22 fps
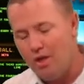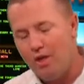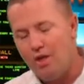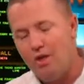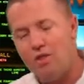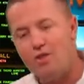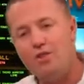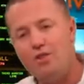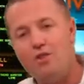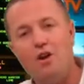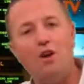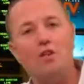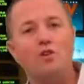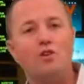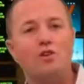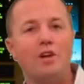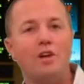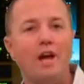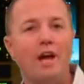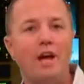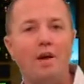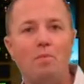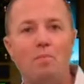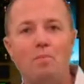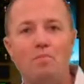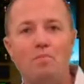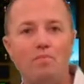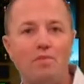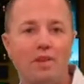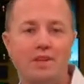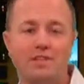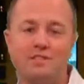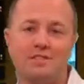The other game,
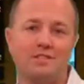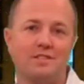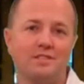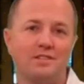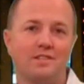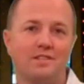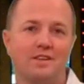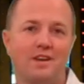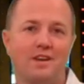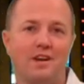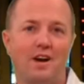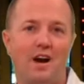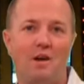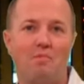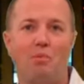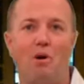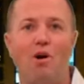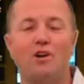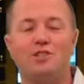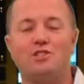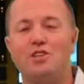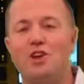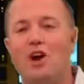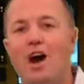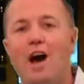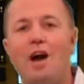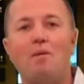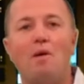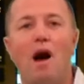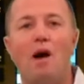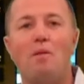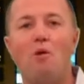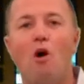listen, I pause here.
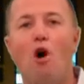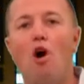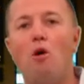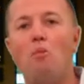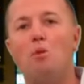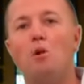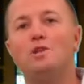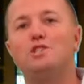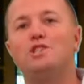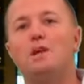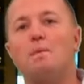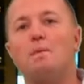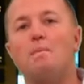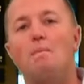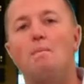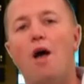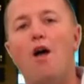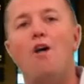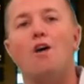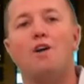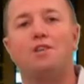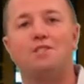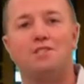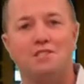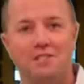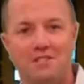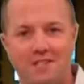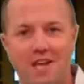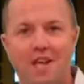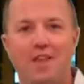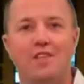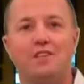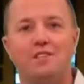I'm almost embarrassed to
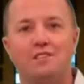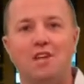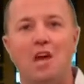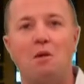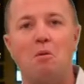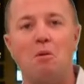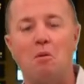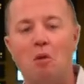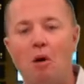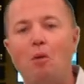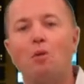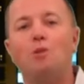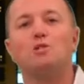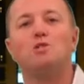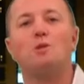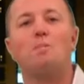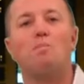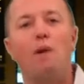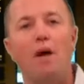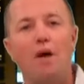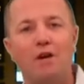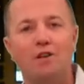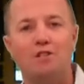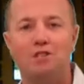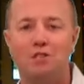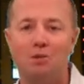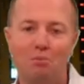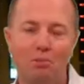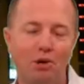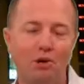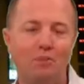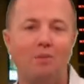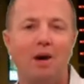say this game. I'm almost embarrassed
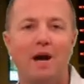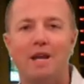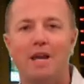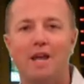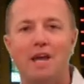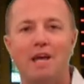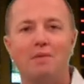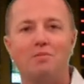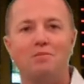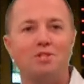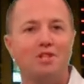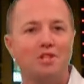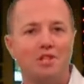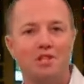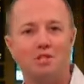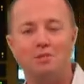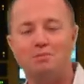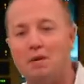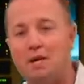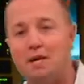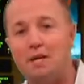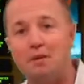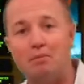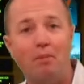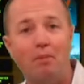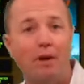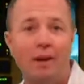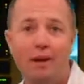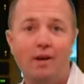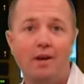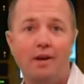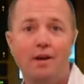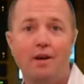to put my name to this pick,
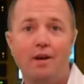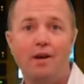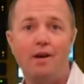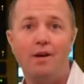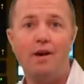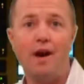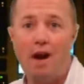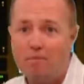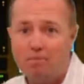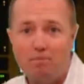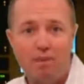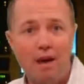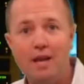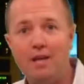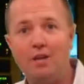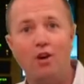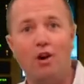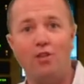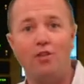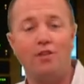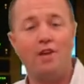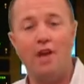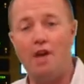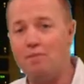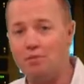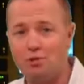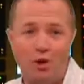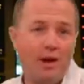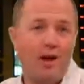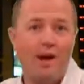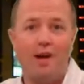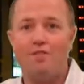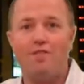but I'm betting on the game,
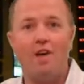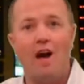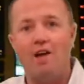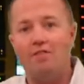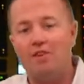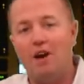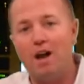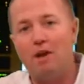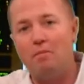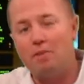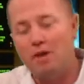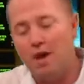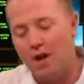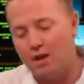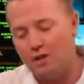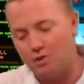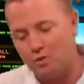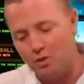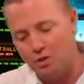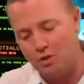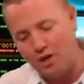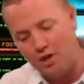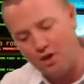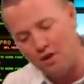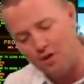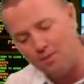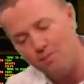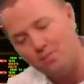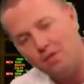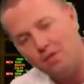so I've got to be honest with you here.